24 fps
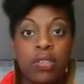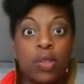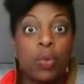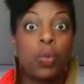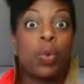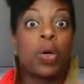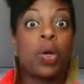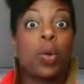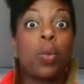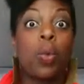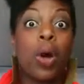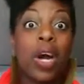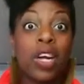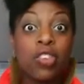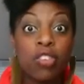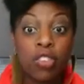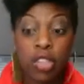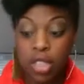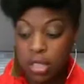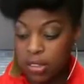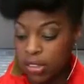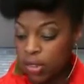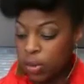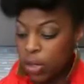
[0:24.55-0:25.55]
You wanna watch
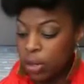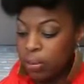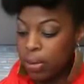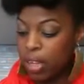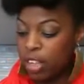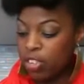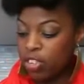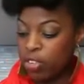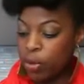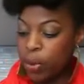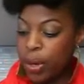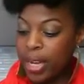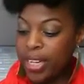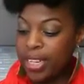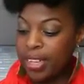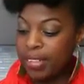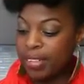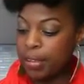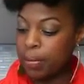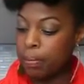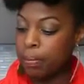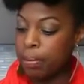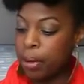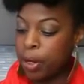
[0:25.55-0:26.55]
it because you wanna make sure it
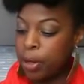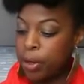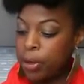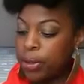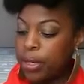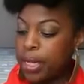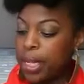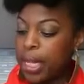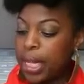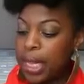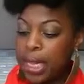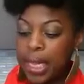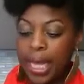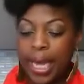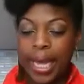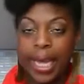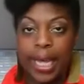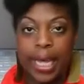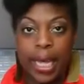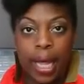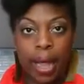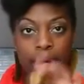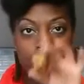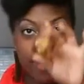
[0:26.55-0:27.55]
doesn't burn
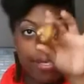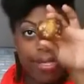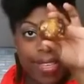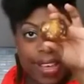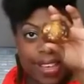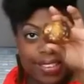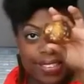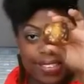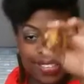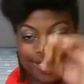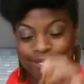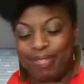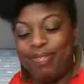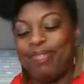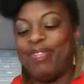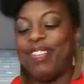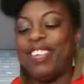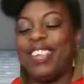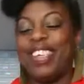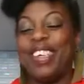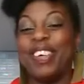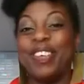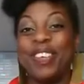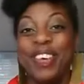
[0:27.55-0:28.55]
like this.
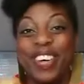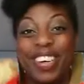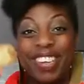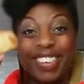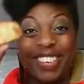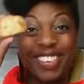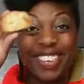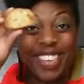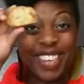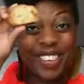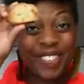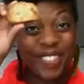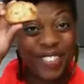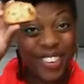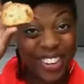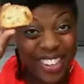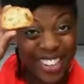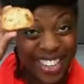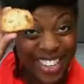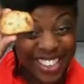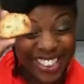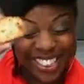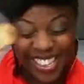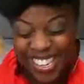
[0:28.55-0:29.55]
You want it to look more
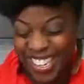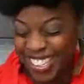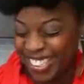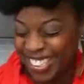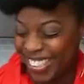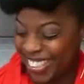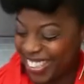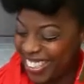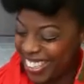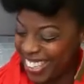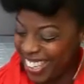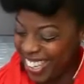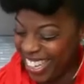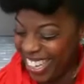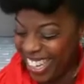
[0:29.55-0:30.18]
like this.